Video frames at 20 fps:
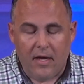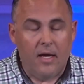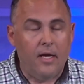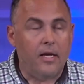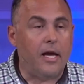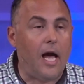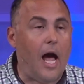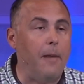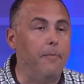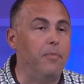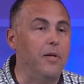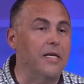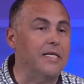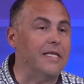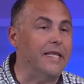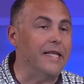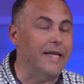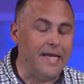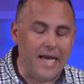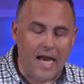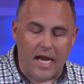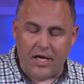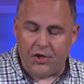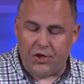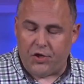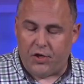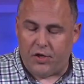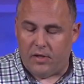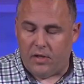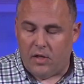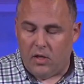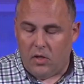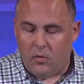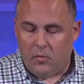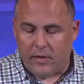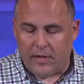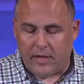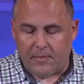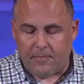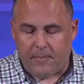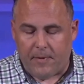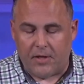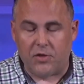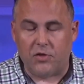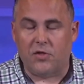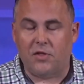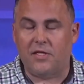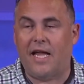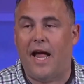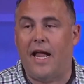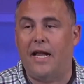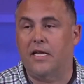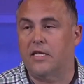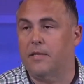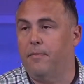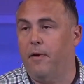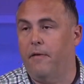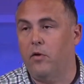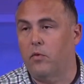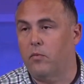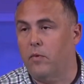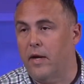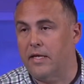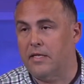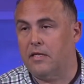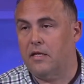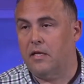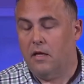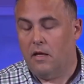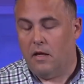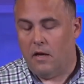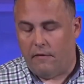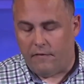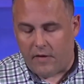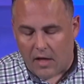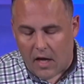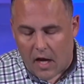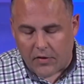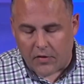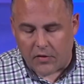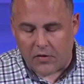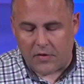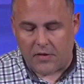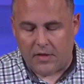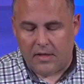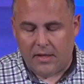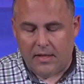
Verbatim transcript: God blessed the nation with a special status above the rest of the others.